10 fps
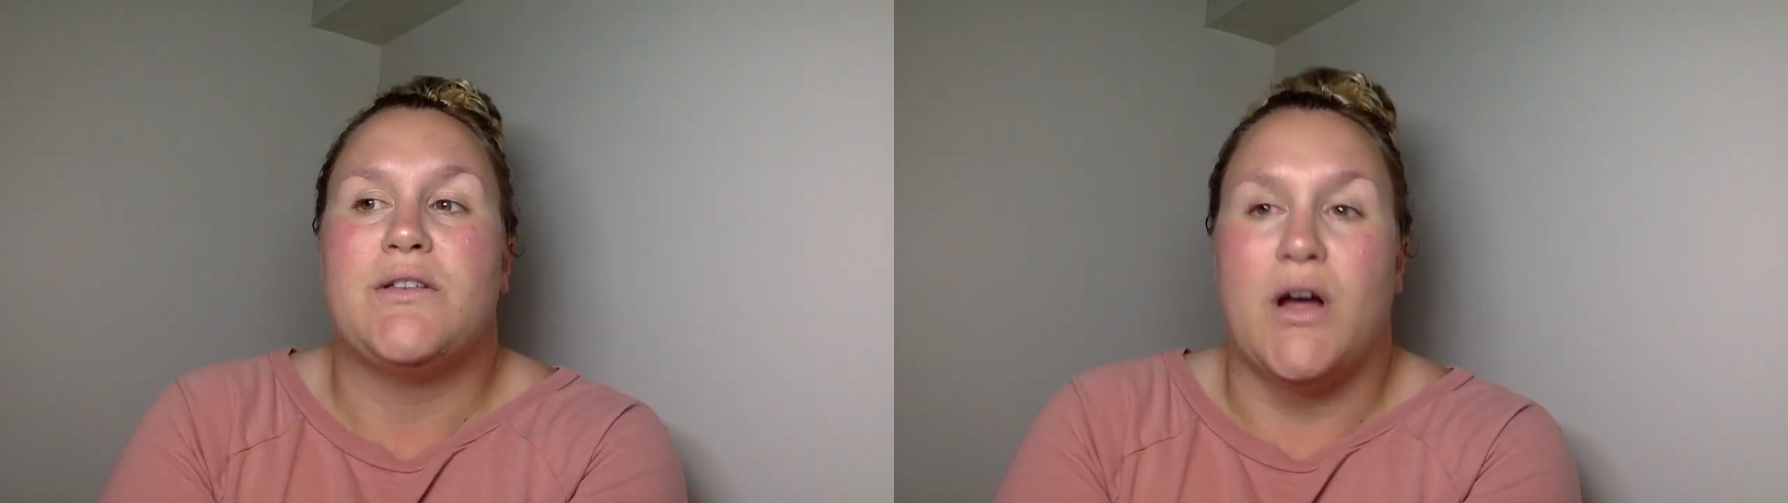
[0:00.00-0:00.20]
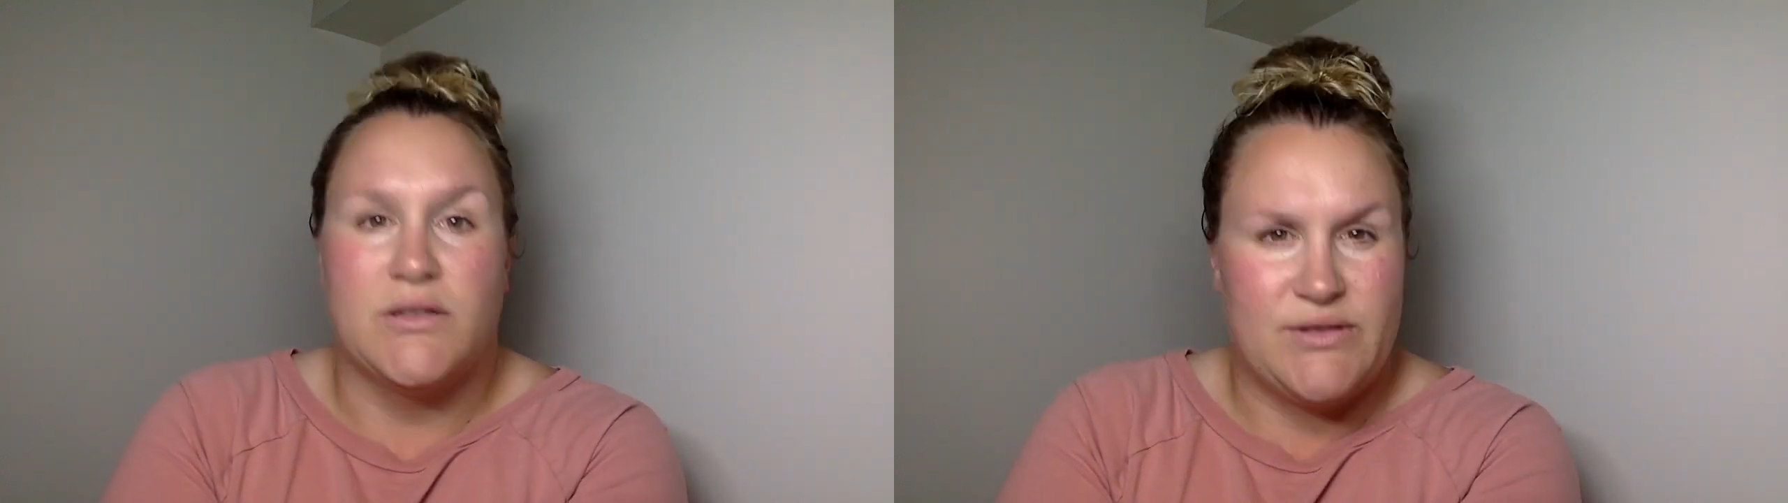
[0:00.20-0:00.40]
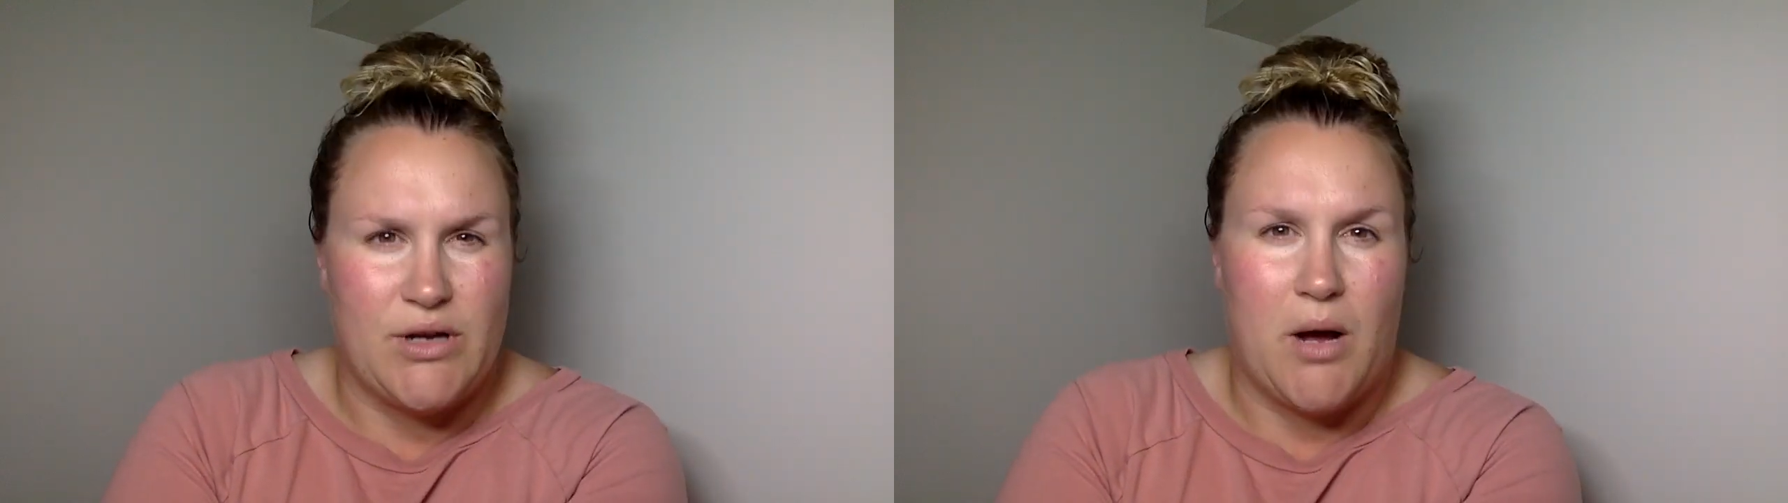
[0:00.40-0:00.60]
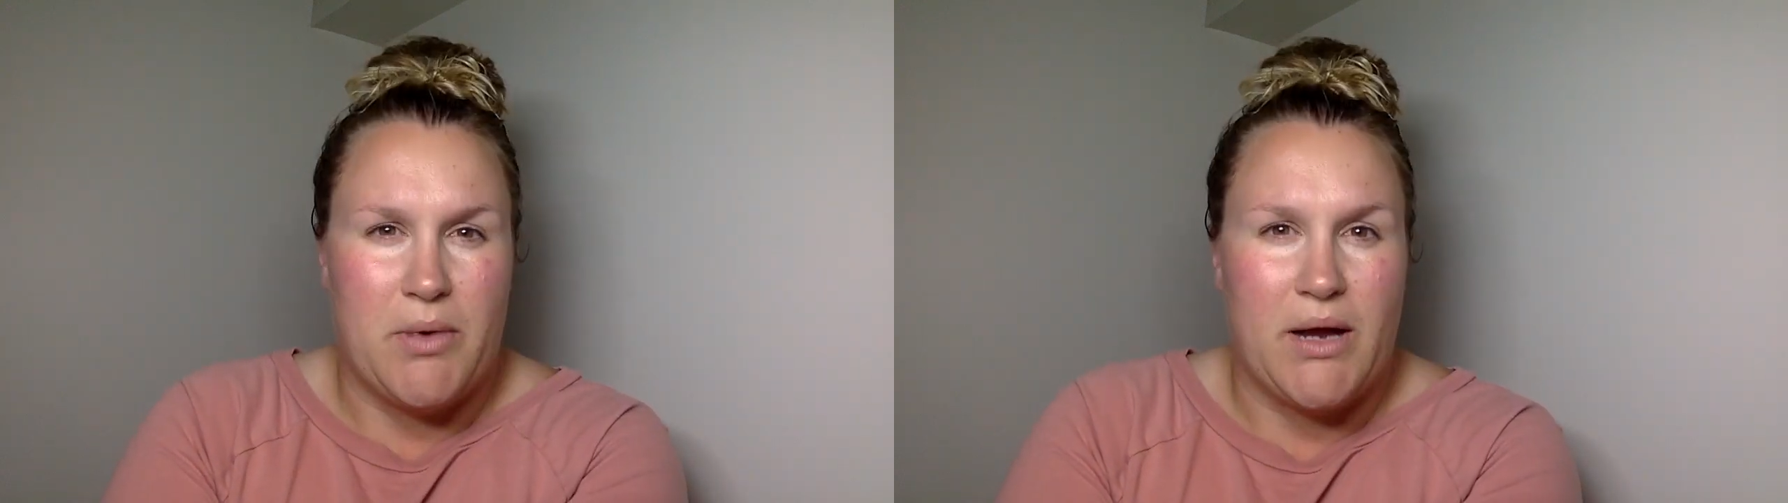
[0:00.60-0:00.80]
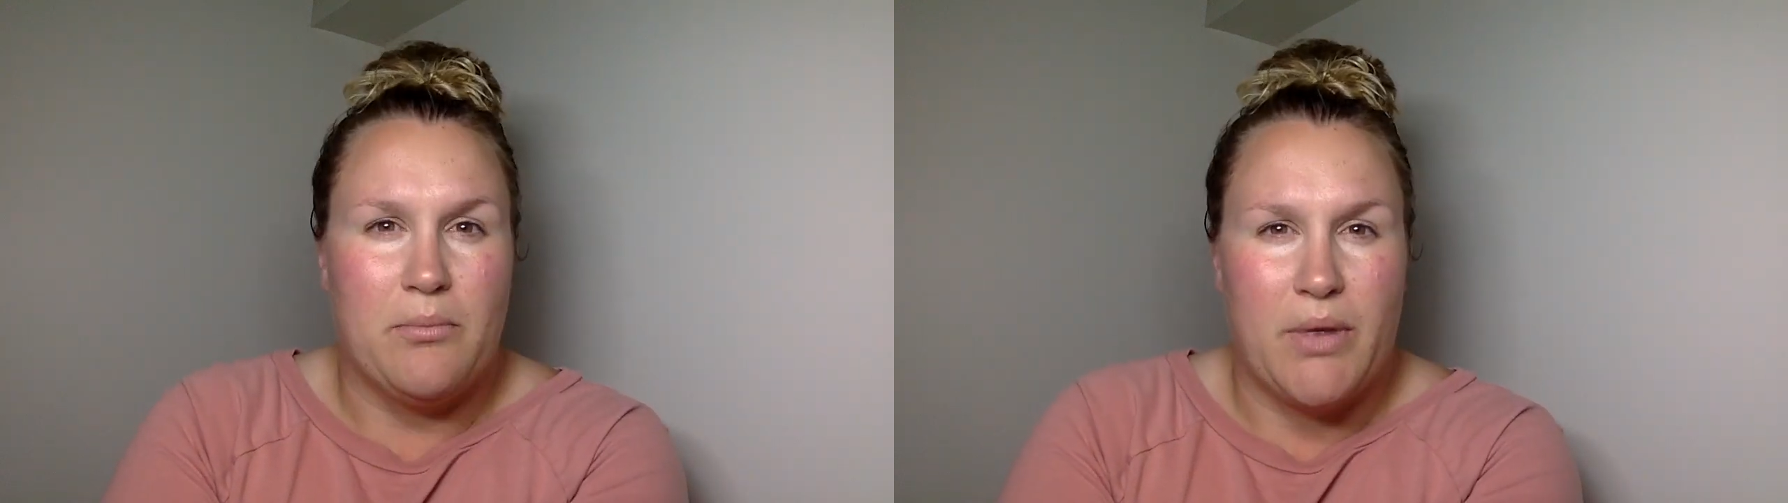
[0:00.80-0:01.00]
not
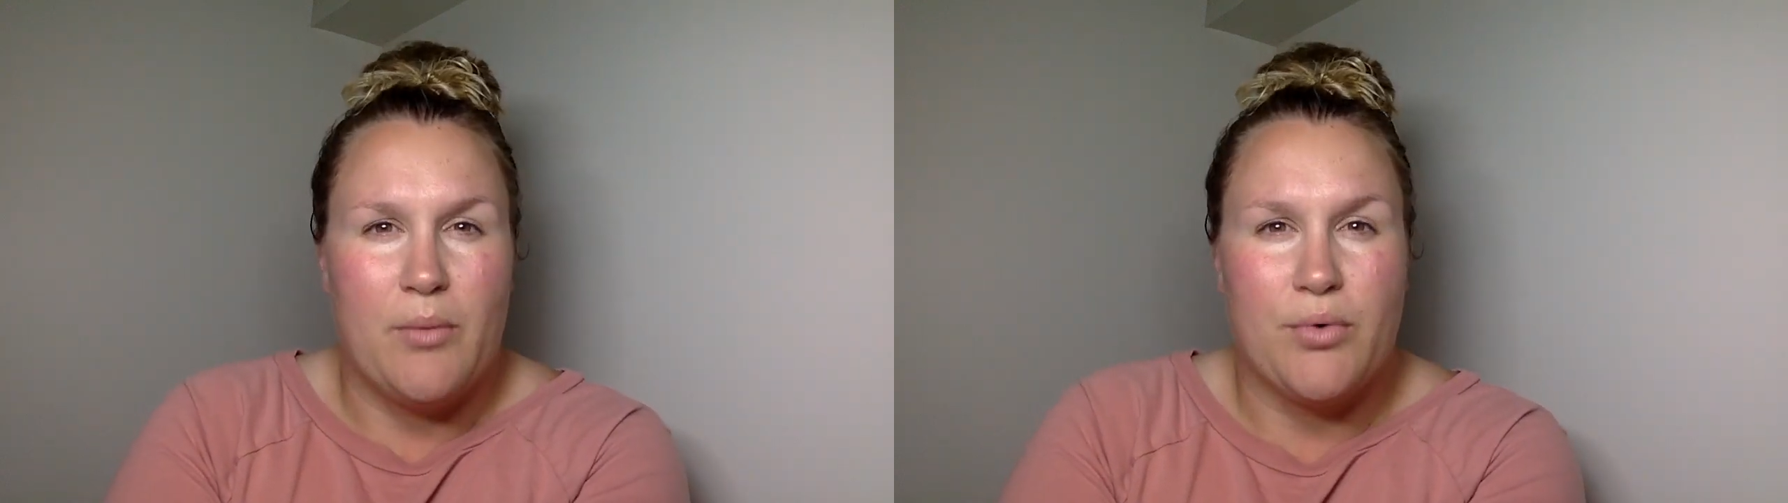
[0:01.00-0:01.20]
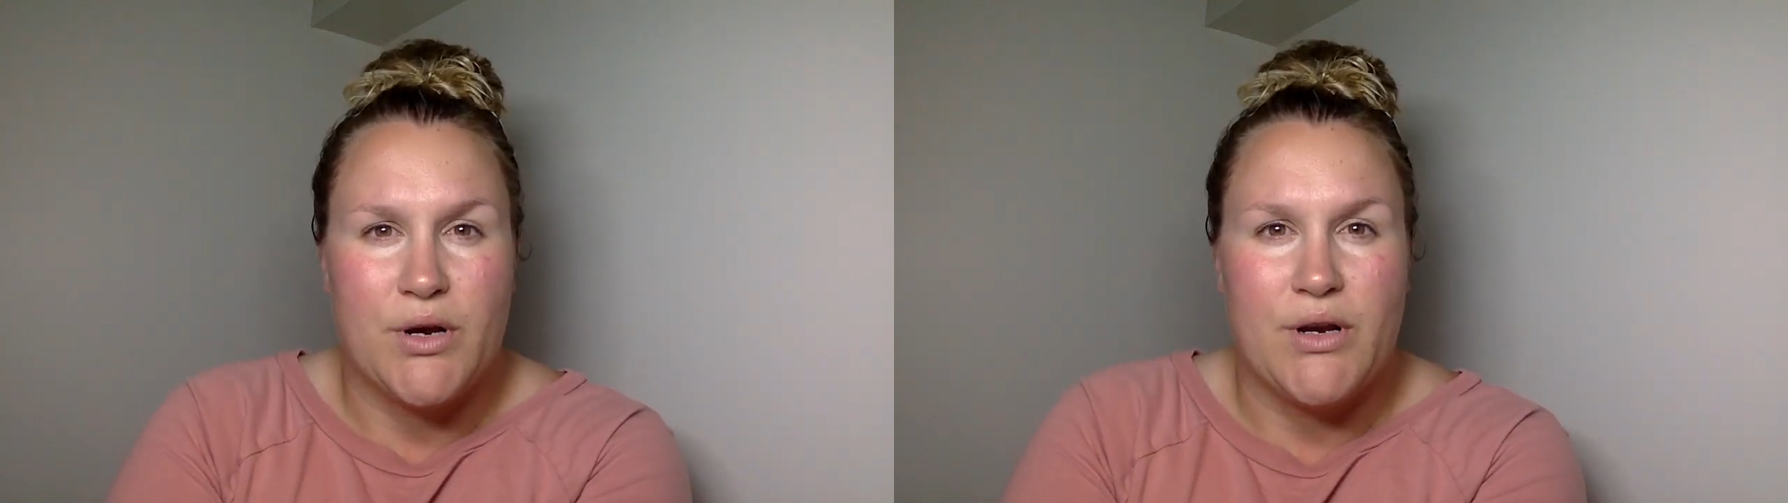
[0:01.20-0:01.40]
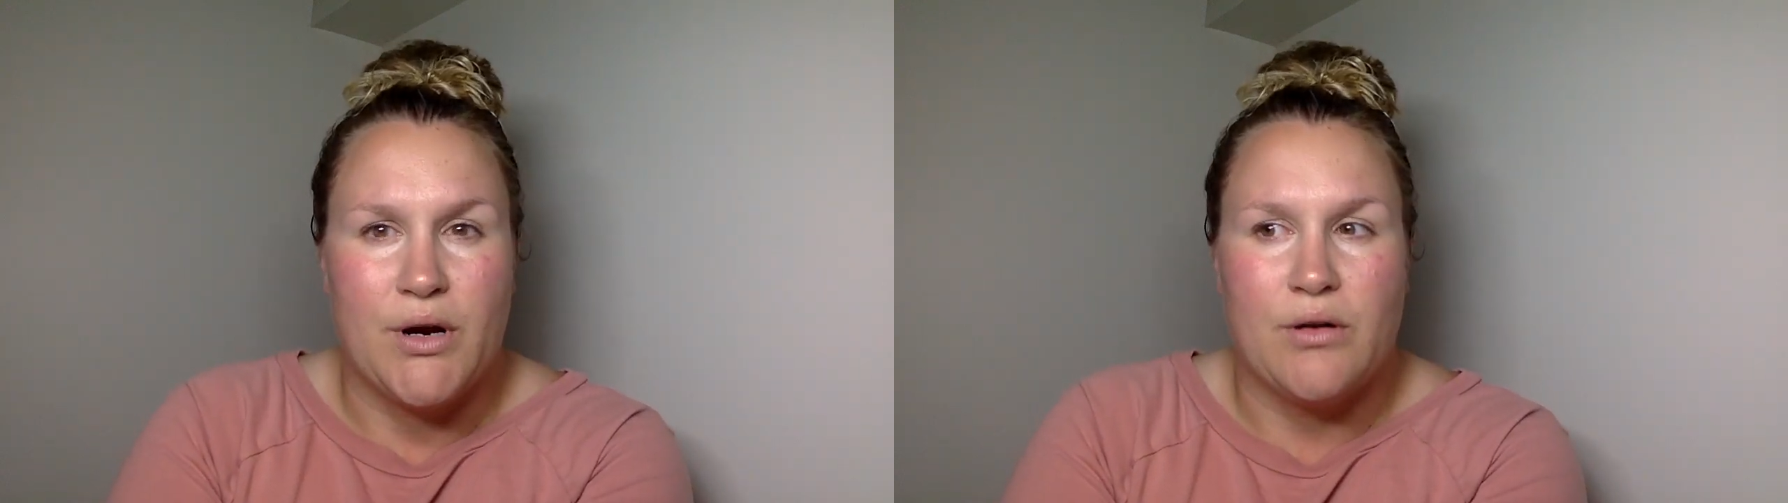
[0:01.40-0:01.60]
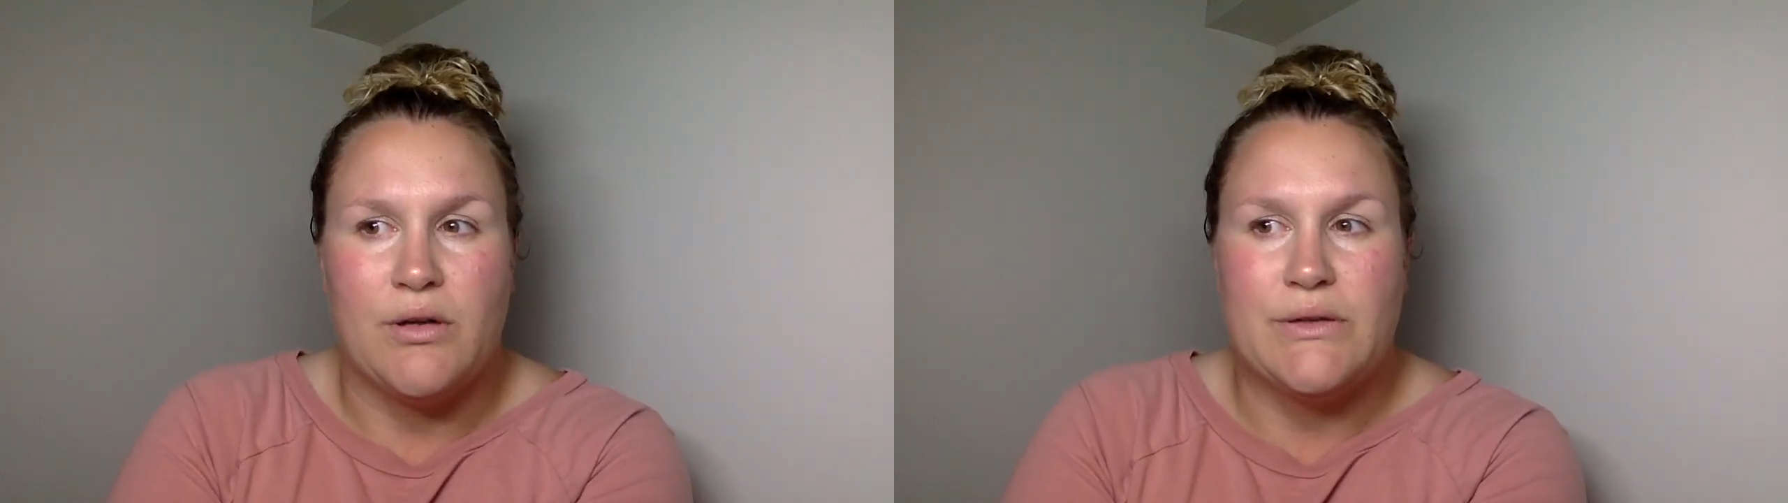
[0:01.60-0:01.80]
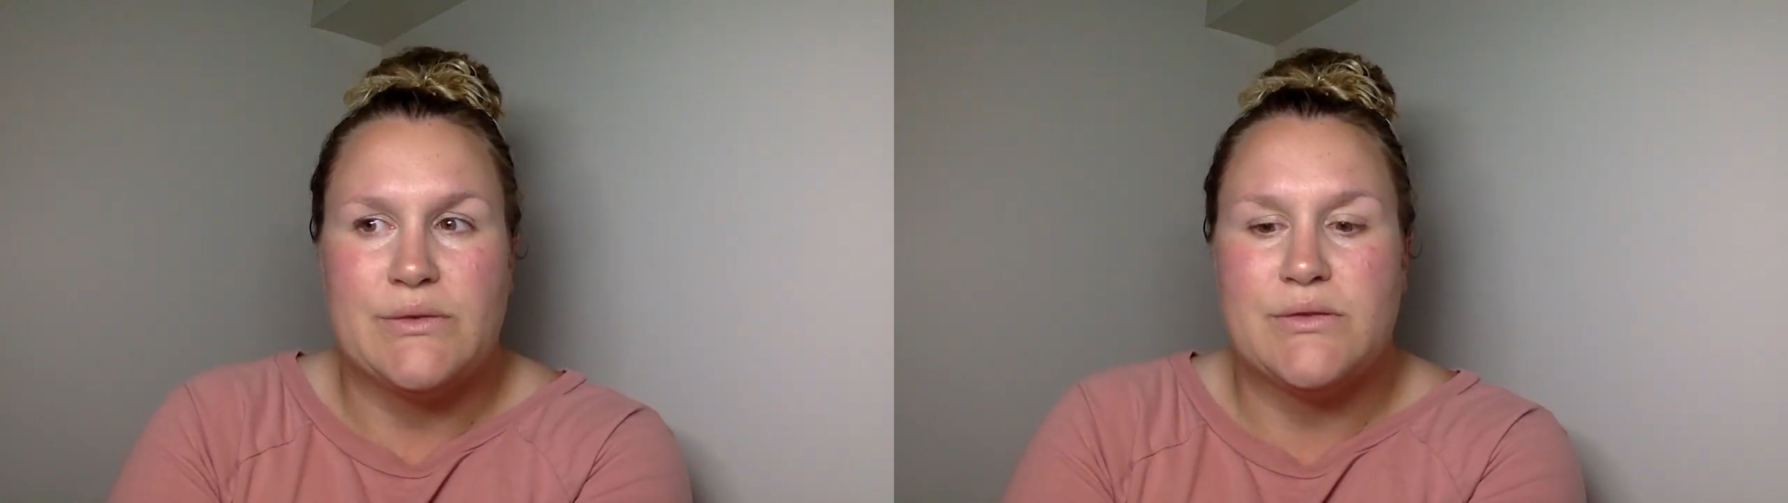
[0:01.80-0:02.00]
sobbing, but pretty darn
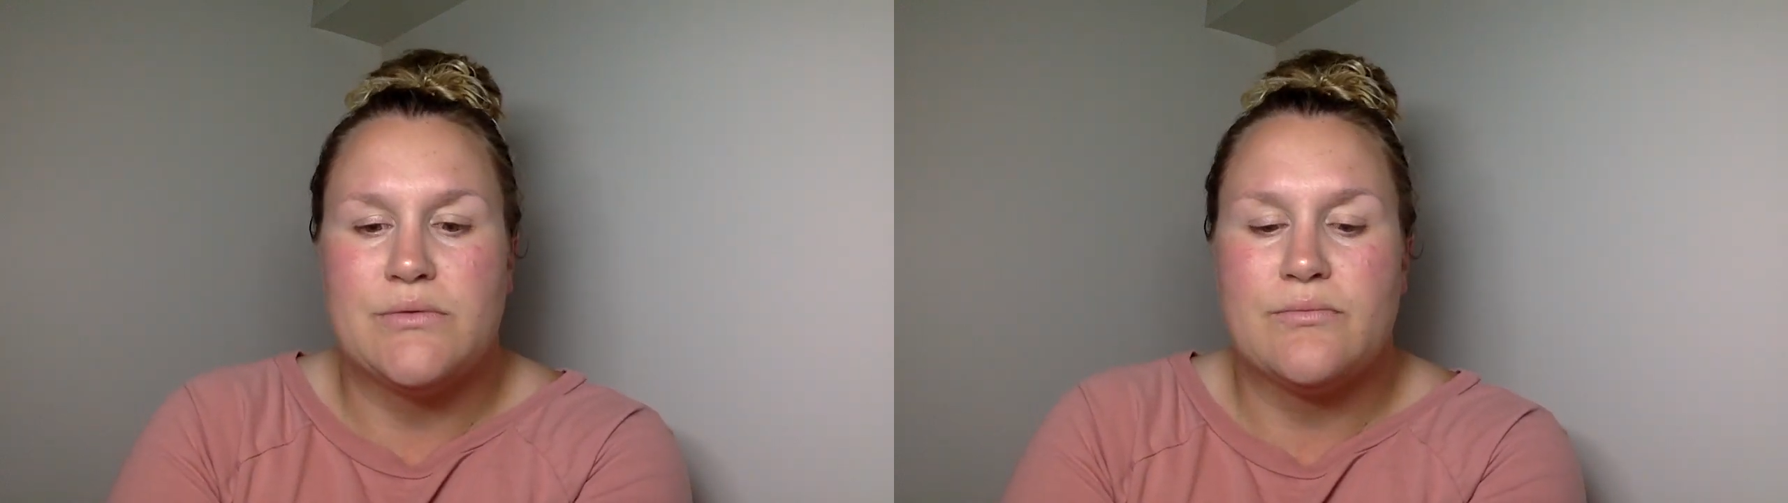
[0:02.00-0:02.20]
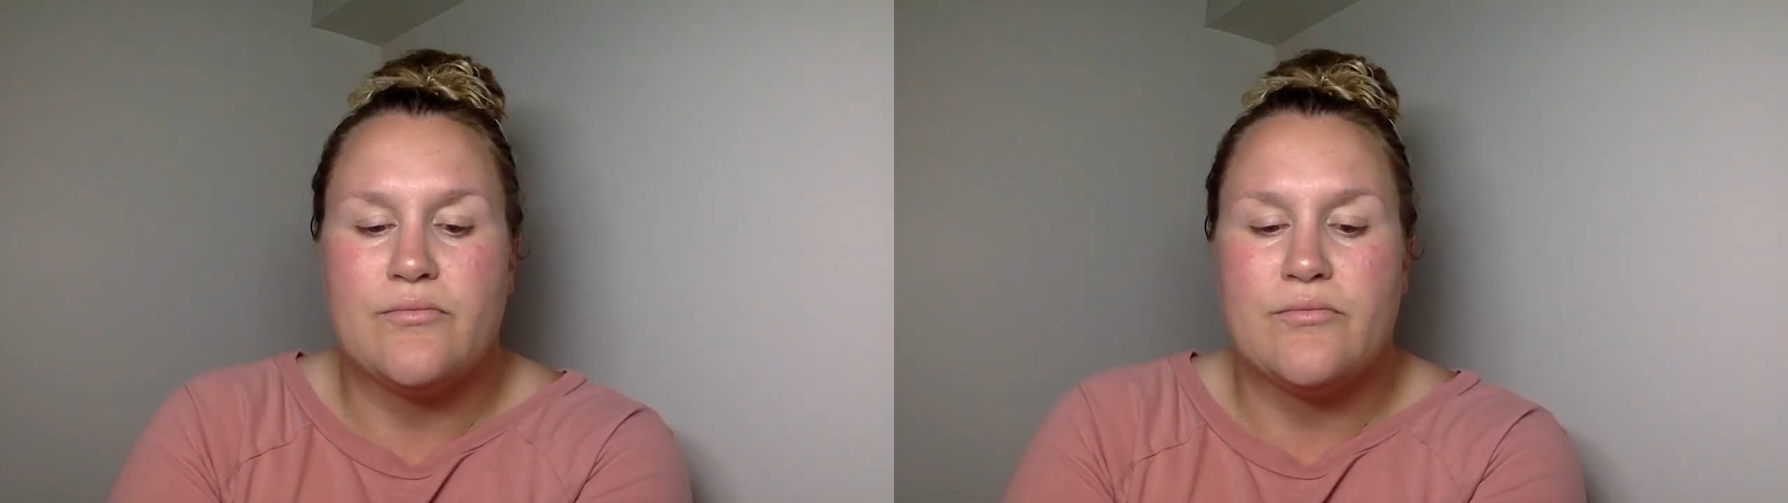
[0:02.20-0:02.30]
close.